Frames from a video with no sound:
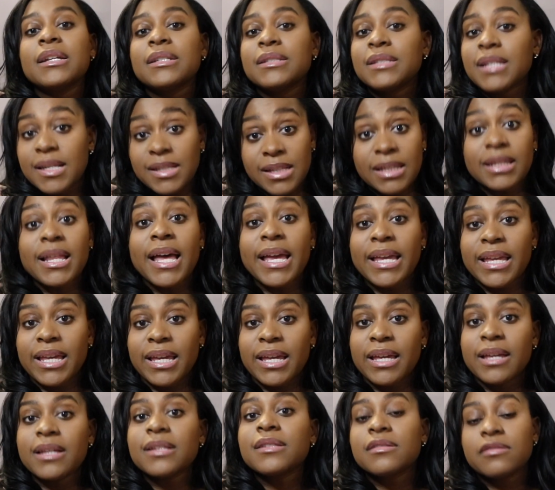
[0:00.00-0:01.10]
doesn't like
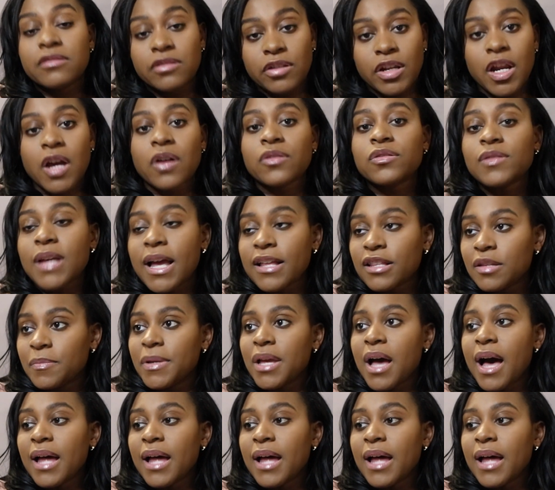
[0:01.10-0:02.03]
it you know so i had to be